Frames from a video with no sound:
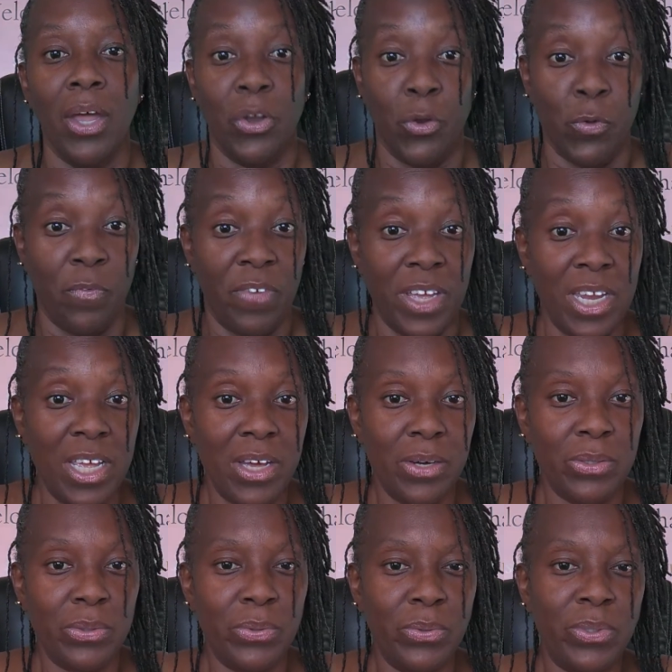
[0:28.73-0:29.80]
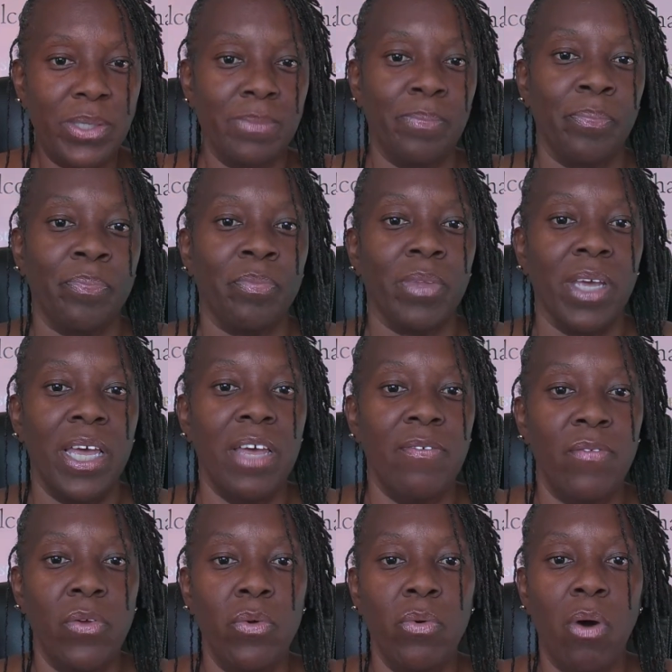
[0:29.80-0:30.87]
new videos
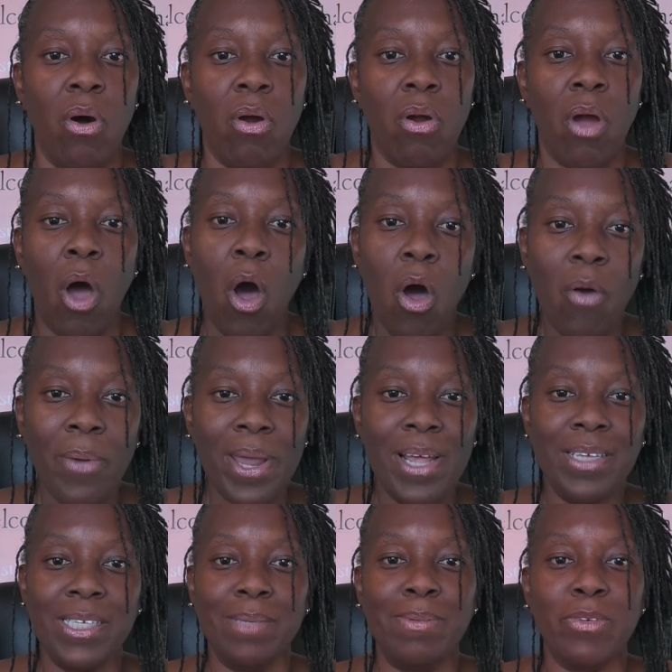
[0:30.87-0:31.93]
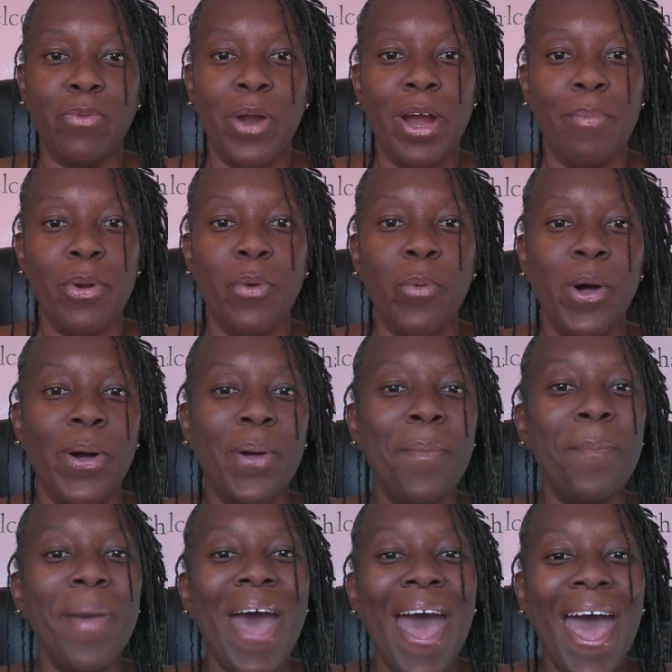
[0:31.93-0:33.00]
if you are already a subscriber,
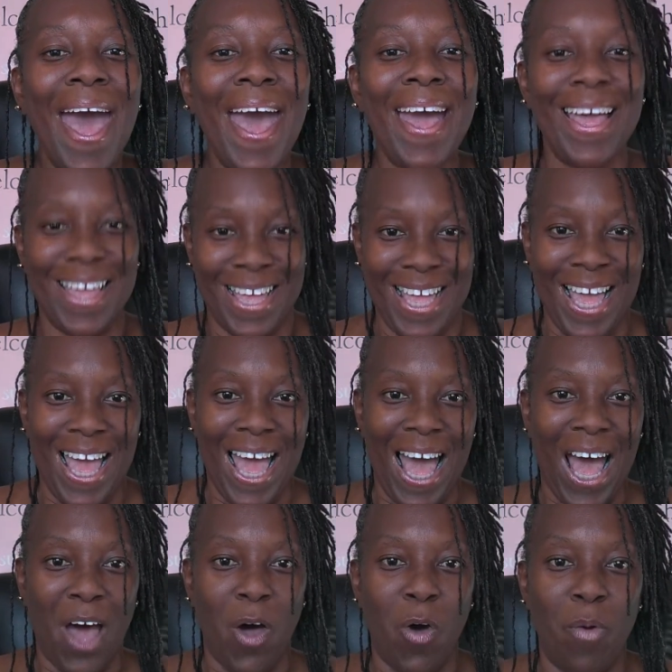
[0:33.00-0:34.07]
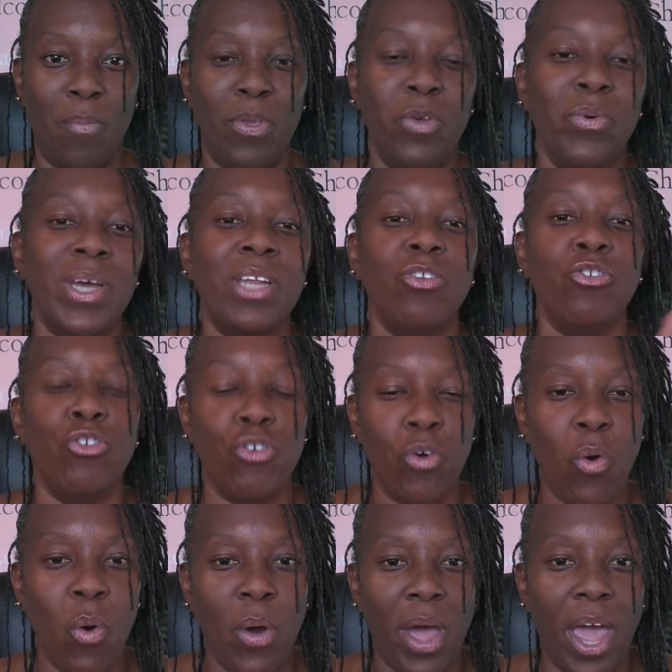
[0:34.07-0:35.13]
welcome back. I hope you
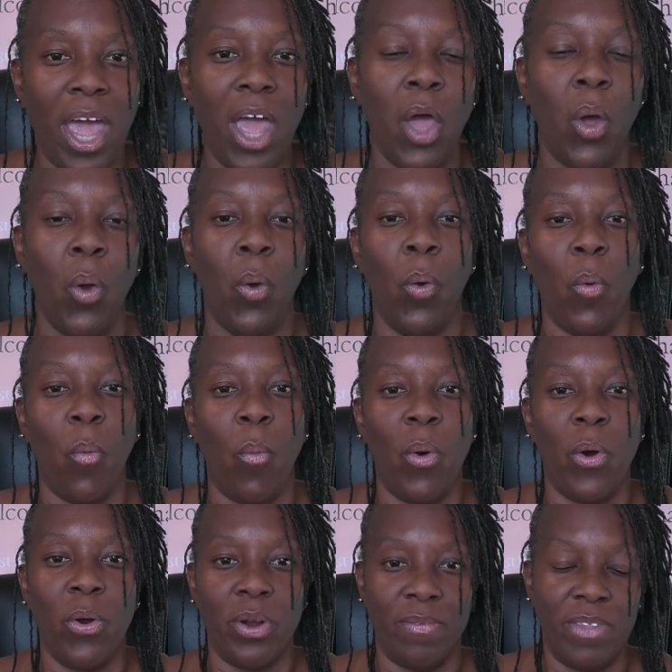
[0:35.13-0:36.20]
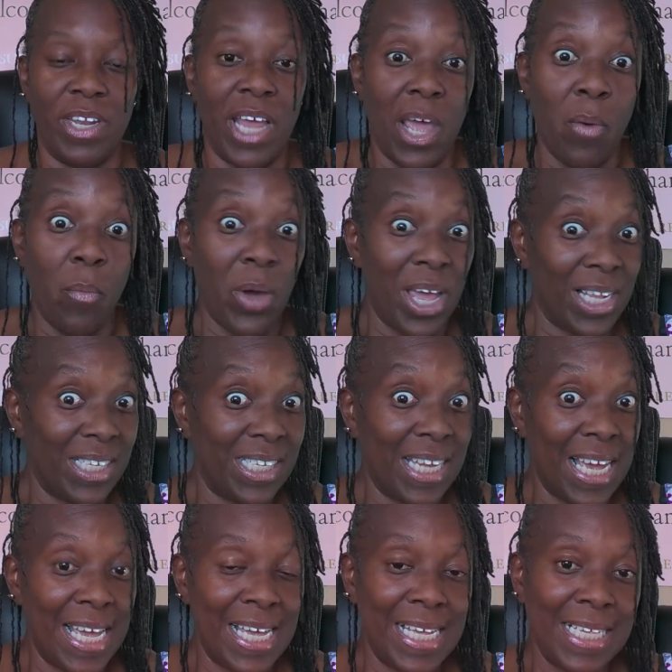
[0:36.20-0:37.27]
enjoy Word of the Day
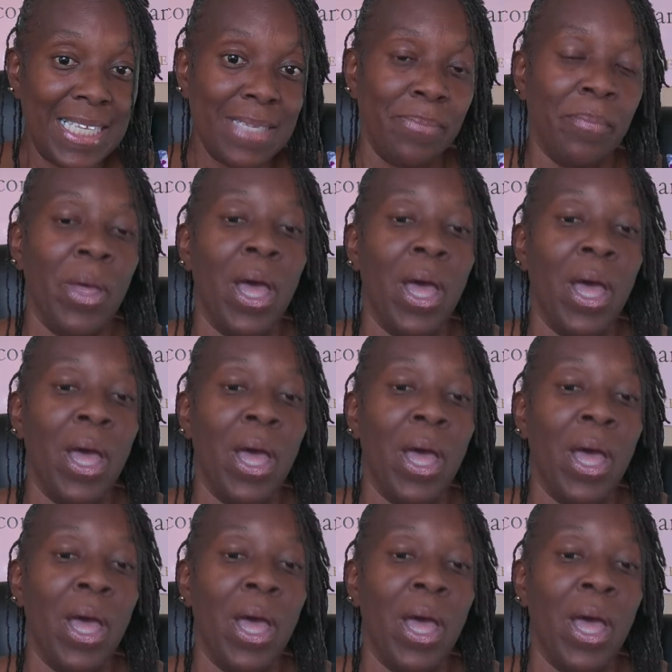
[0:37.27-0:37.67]
Wednesdays.